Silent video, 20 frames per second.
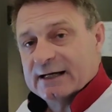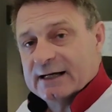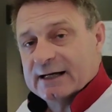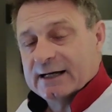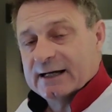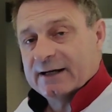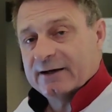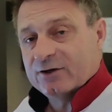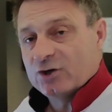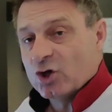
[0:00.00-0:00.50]

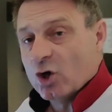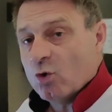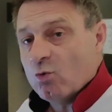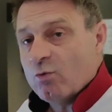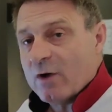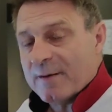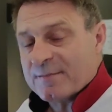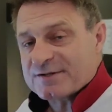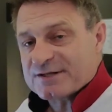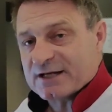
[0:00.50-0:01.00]
Uh, no
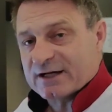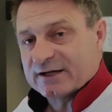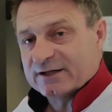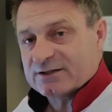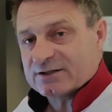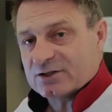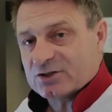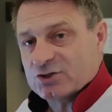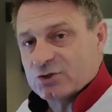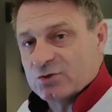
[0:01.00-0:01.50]

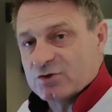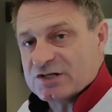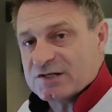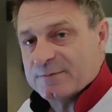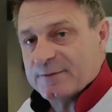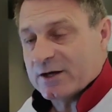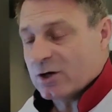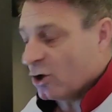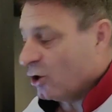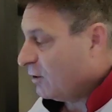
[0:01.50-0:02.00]
website to
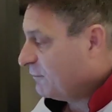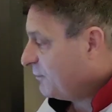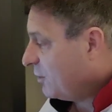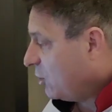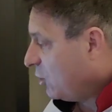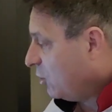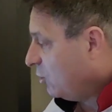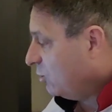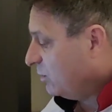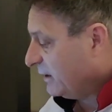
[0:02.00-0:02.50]
speak of,
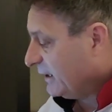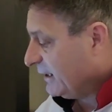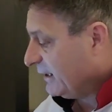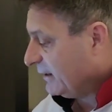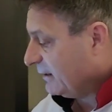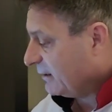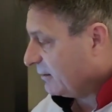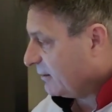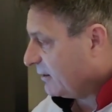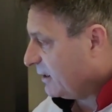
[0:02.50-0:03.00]

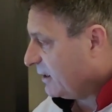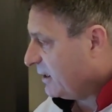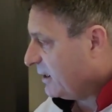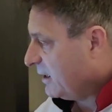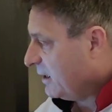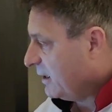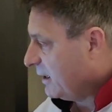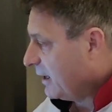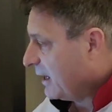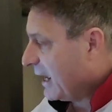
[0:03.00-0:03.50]
only
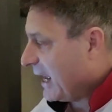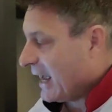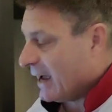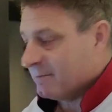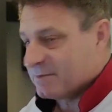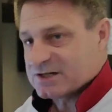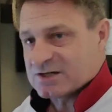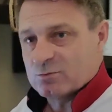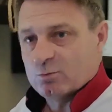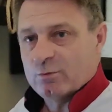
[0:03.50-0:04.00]
the
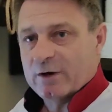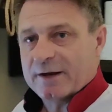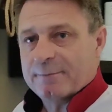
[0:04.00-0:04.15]
Amazon